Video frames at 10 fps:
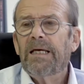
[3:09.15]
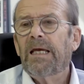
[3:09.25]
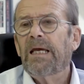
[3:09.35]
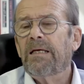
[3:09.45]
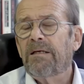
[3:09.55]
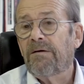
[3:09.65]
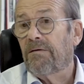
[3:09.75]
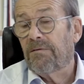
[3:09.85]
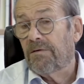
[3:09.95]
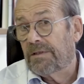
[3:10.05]
in
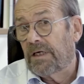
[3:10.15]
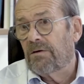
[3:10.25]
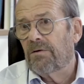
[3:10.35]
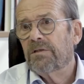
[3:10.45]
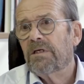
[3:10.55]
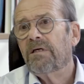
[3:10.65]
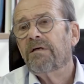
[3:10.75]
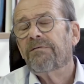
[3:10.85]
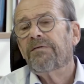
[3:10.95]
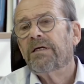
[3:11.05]
the psychology
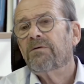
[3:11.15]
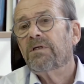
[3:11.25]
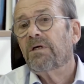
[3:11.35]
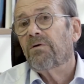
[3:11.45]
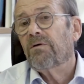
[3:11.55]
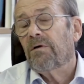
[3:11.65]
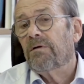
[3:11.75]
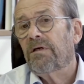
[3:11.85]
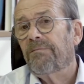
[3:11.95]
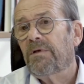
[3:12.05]
faculty or
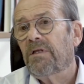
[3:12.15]
the